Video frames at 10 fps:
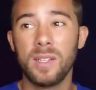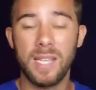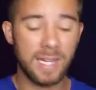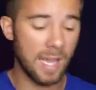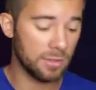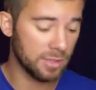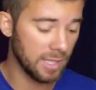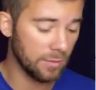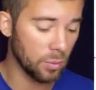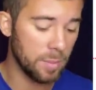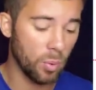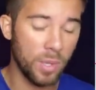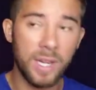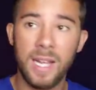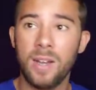That counter trend level we
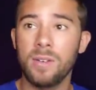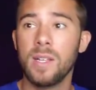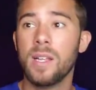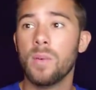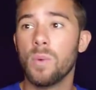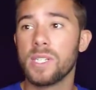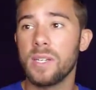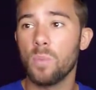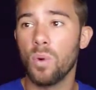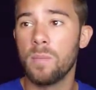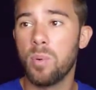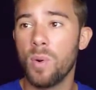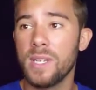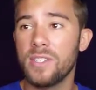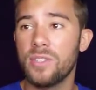pointed out was at
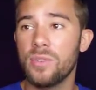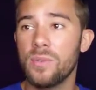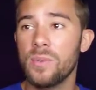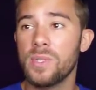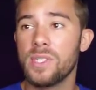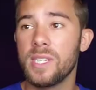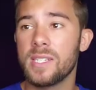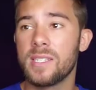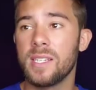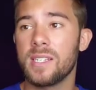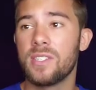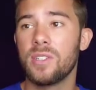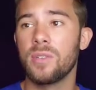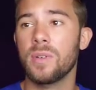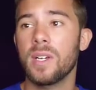
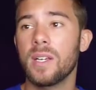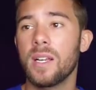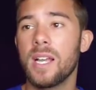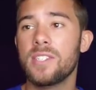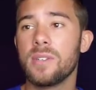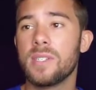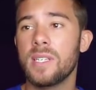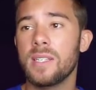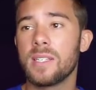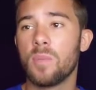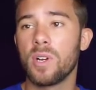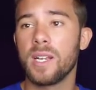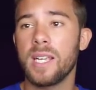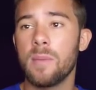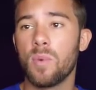1.2662. As you can see, this
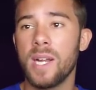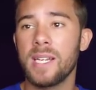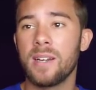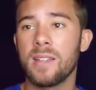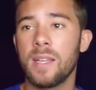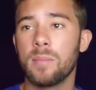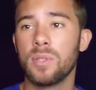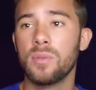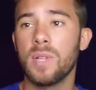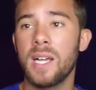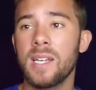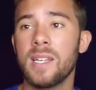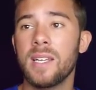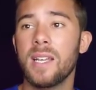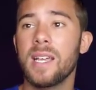market came right down to that blue line
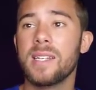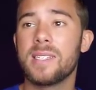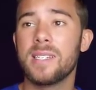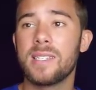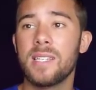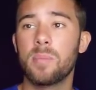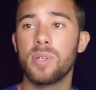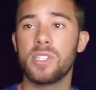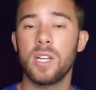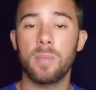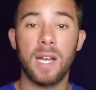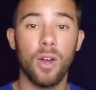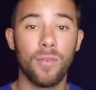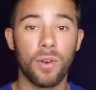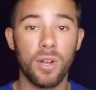and has since then pushed up by
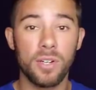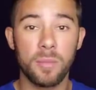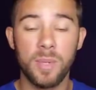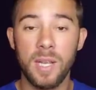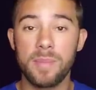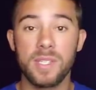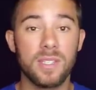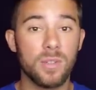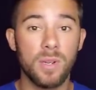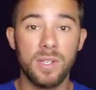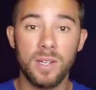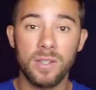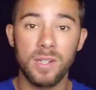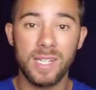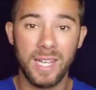over 100 pips. So
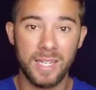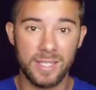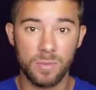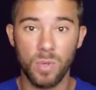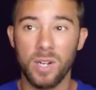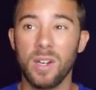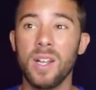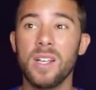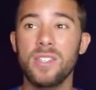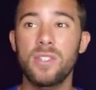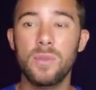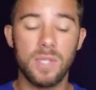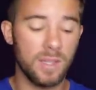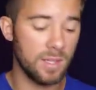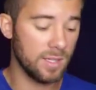another case where
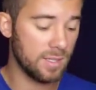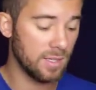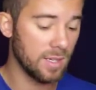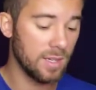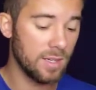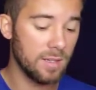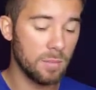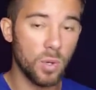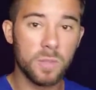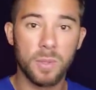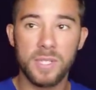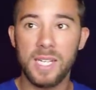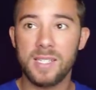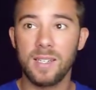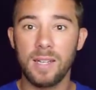using this multiple
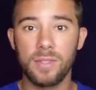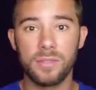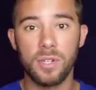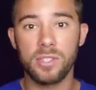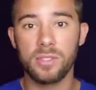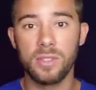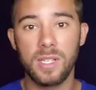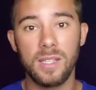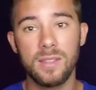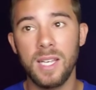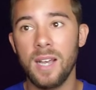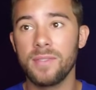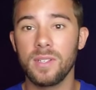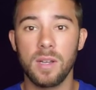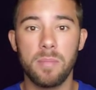tested level of structure looking
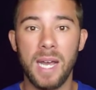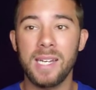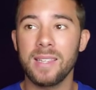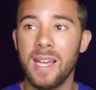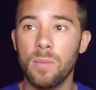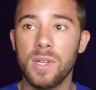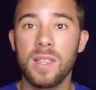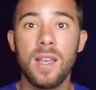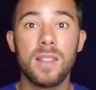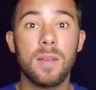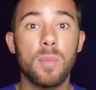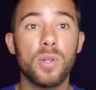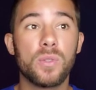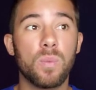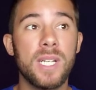left, combining that with the
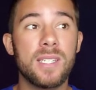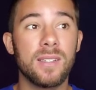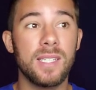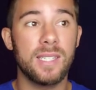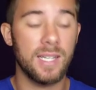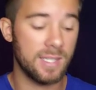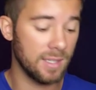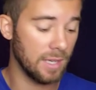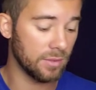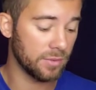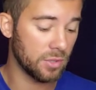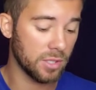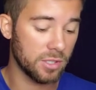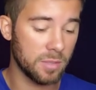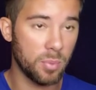most recently tested level of
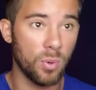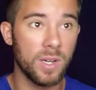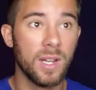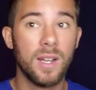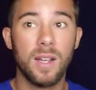structure support.